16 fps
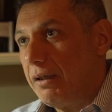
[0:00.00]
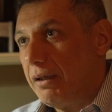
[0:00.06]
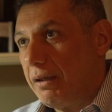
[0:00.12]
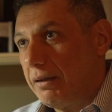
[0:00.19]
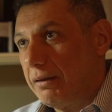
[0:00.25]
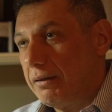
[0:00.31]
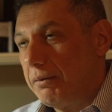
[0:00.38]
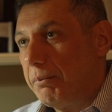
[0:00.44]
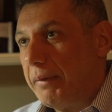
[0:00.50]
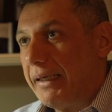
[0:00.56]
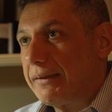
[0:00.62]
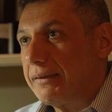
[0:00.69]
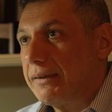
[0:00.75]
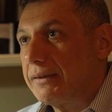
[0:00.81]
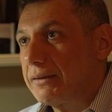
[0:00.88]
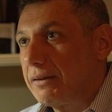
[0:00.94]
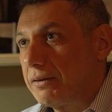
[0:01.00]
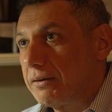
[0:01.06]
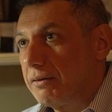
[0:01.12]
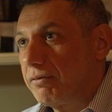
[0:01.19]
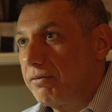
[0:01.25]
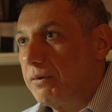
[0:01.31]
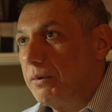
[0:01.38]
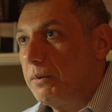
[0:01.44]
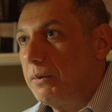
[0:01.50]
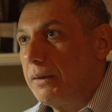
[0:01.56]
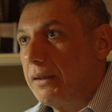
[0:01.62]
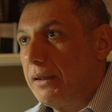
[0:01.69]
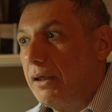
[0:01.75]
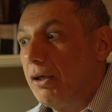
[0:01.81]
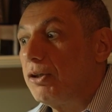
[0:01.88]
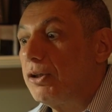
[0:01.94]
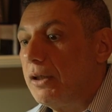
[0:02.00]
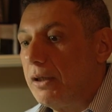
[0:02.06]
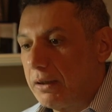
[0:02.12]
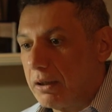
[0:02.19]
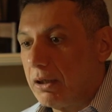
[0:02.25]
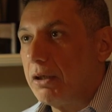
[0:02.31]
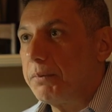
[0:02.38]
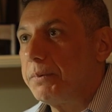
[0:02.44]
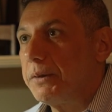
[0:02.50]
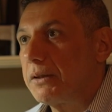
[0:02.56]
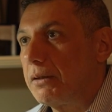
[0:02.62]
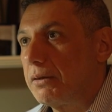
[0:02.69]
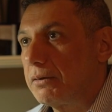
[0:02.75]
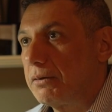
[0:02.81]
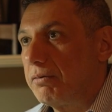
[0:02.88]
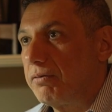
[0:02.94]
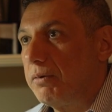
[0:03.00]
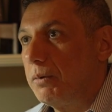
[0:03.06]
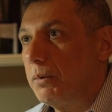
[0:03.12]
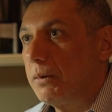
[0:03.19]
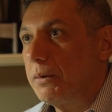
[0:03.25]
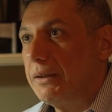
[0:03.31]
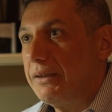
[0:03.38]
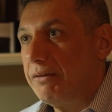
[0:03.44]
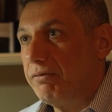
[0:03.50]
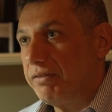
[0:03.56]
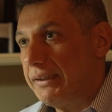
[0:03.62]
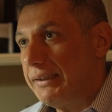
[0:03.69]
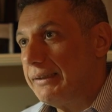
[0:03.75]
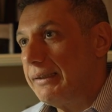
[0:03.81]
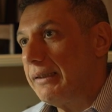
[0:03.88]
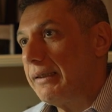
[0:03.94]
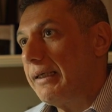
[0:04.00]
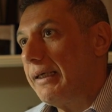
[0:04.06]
a mattress on the floor, on a carpet on the floor in a freezing